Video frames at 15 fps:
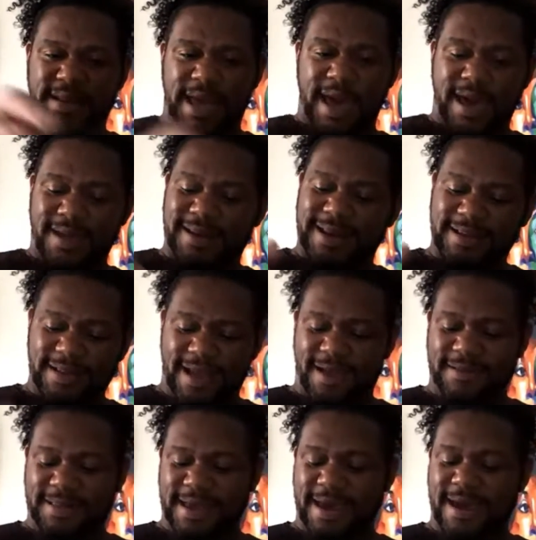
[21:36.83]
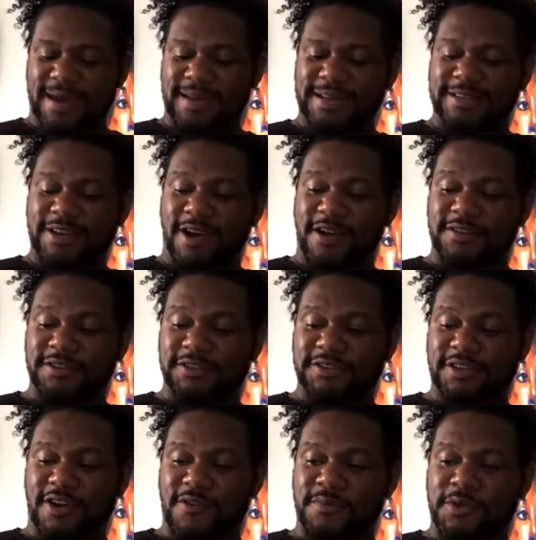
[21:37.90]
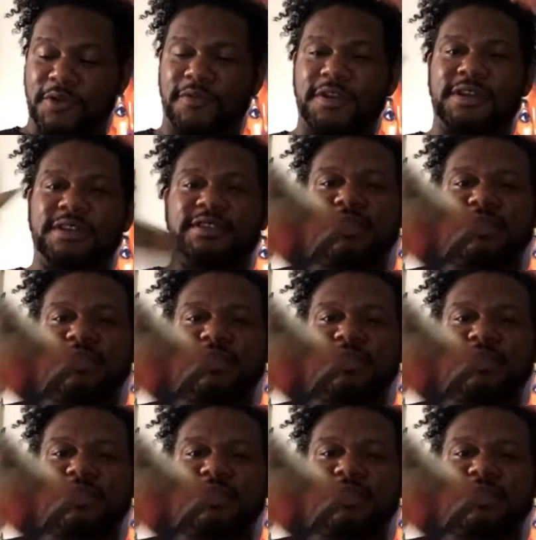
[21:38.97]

Dang, these cards are so beautiful. Look at this